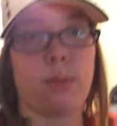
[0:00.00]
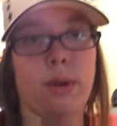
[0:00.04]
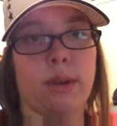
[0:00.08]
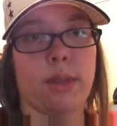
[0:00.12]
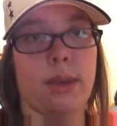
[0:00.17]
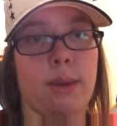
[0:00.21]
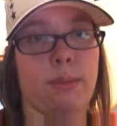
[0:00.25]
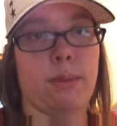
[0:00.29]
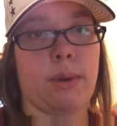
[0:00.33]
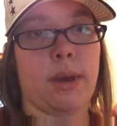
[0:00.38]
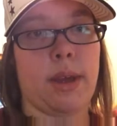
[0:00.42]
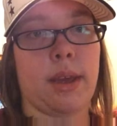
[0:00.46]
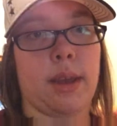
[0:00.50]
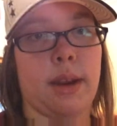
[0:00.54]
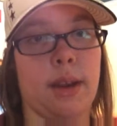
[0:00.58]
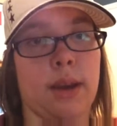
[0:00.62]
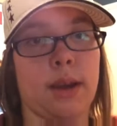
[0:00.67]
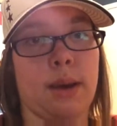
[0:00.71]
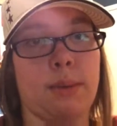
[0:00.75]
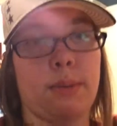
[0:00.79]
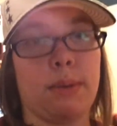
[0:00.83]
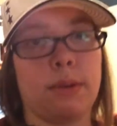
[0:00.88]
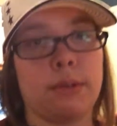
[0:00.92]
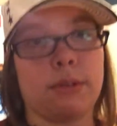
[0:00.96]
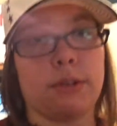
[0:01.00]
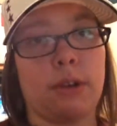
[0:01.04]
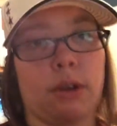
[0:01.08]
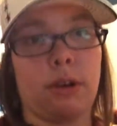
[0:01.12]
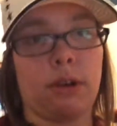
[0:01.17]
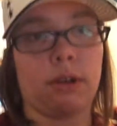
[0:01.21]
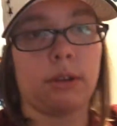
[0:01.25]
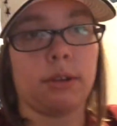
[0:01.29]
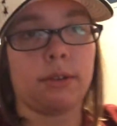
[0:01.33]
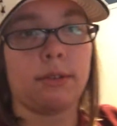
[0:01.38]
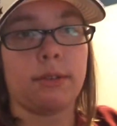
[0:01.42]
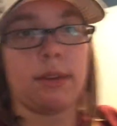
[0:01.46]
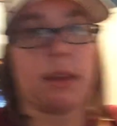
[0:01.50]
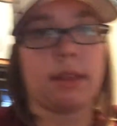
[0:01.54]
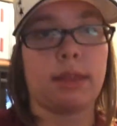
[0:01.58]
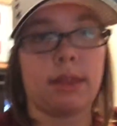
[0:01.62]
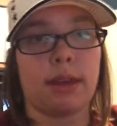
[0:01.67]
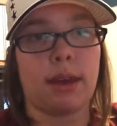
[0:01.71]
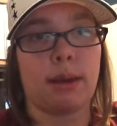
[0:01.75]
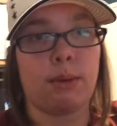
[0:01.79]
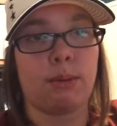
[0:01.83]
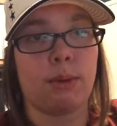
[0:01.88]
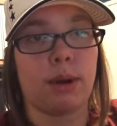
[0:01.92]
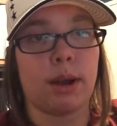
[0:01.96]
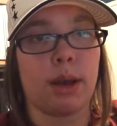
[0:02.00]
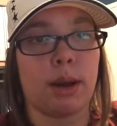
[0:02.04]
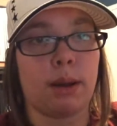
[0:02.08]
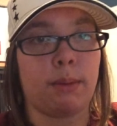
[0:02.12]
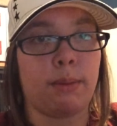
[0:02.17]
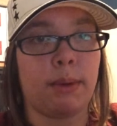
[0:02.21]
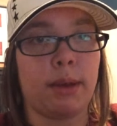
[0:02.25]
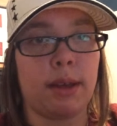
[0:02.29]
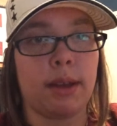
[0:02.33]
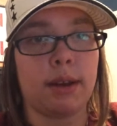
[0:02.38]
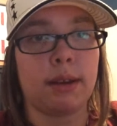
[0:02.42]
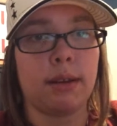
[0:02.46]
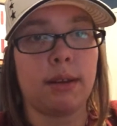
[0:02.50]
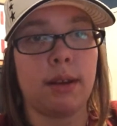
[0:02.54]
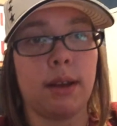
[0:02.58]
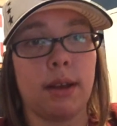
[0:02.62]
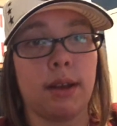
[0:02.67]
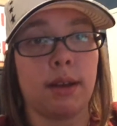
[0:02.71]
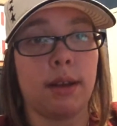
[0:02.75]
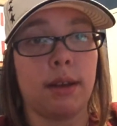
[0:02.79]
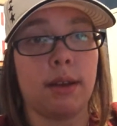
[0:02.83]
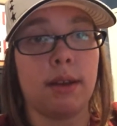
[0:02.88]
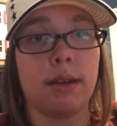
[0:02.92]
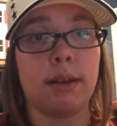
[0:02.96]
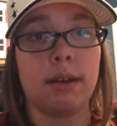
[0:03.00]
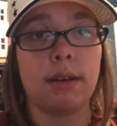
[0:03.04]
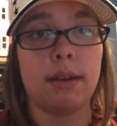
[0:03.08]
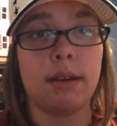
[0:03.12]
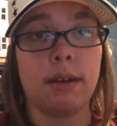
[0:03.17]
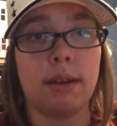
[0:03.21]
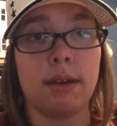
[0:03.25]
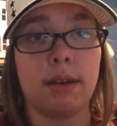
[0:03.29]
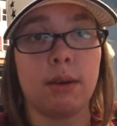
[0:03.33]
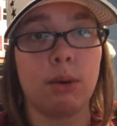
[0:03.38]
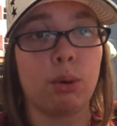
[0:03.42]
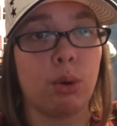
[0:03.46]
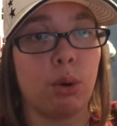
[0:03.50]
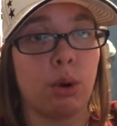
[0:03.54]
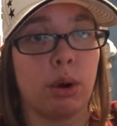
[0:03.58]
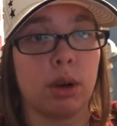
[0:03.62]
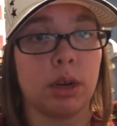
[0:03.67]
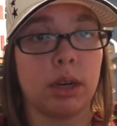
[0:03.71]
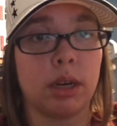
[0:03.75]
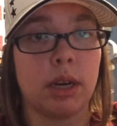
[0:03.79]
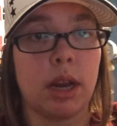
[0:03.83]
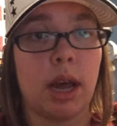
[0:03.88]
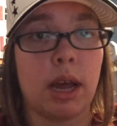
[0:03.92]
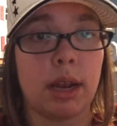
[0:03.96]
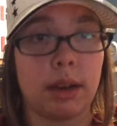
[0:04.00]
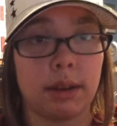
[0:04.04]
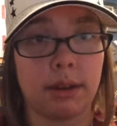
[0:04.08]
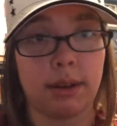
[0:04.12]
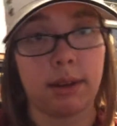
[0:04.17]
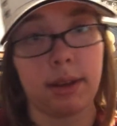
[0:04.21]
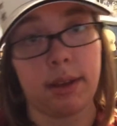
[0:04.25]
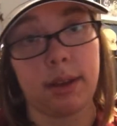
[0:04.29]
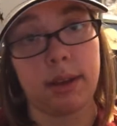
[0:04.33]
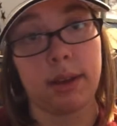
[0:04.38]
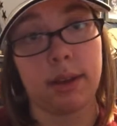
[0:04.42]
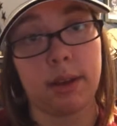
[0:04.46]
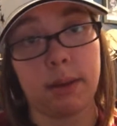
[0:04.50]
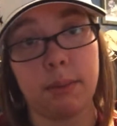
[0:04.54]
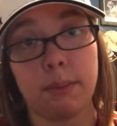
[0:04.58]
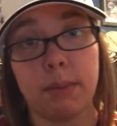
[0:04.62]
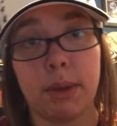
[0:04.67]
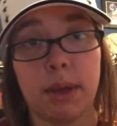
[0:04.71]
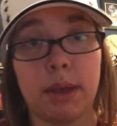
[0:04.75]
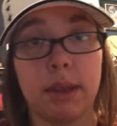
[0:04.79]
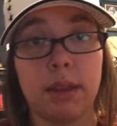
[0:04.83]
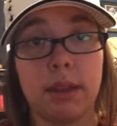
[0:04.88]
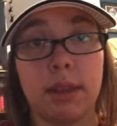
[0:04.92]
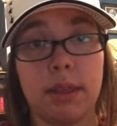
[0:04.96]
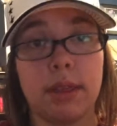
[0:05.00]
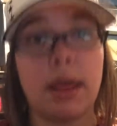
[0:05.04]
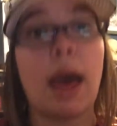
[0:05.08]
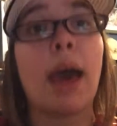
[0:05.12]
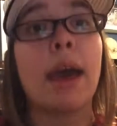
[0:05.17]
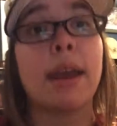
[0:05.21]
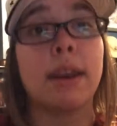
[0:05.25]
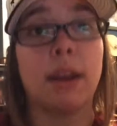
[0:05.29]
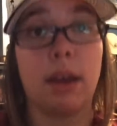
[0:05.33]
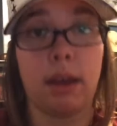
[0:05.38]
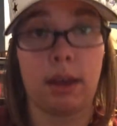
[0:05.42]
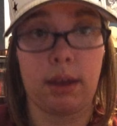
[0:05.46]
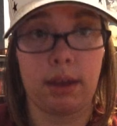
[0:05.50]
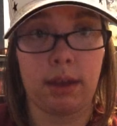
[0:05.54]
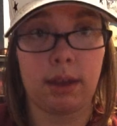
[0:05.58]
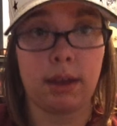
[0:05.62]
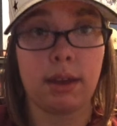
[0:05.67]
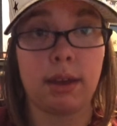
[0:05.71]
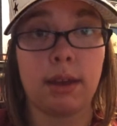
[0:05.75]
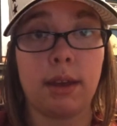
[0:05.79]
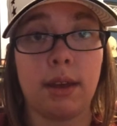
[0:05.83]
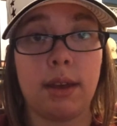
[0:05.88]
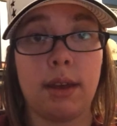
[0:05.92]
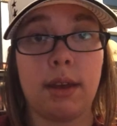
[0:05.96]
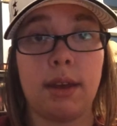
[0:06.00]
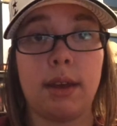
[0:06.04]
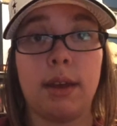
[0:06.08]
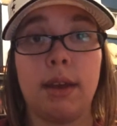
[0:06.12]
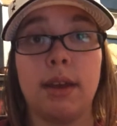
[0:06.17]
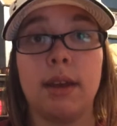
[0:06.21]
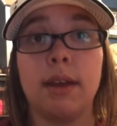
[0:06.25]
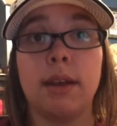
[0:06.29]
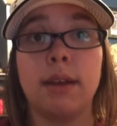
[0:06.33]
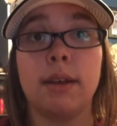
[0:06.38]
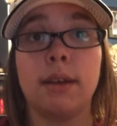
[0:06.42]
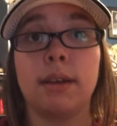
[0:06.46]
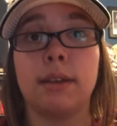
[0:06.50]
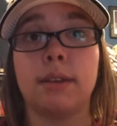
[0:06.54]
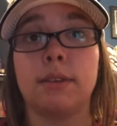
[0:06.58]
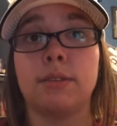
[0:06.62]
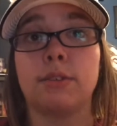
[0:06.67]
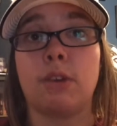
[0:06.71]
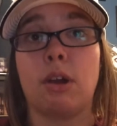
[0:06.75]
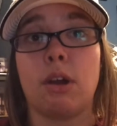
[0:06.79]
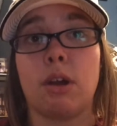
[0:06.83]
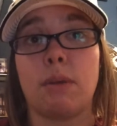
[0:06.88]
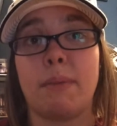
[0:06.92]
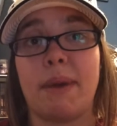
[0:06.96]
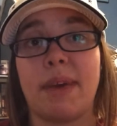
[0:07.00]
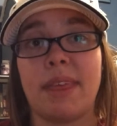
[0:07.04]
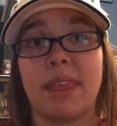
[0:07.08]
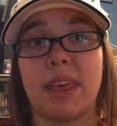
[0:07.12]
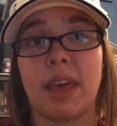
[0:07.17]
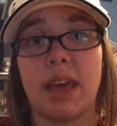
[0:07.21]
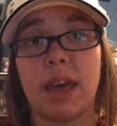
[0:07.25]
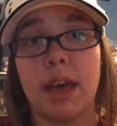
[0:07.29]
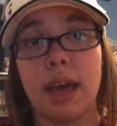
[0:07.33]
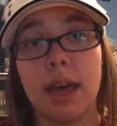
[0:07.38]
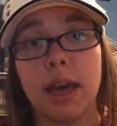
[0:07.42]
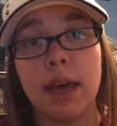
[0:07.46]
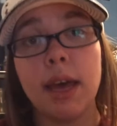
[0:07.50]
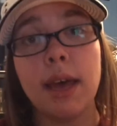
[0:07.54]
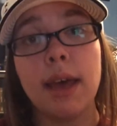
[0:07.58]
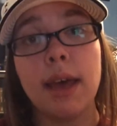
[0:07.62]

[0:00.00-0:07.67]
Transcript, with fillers: where they played a couple songs that they were going to play tonight. Or not tonight, but that night. Sorry about that.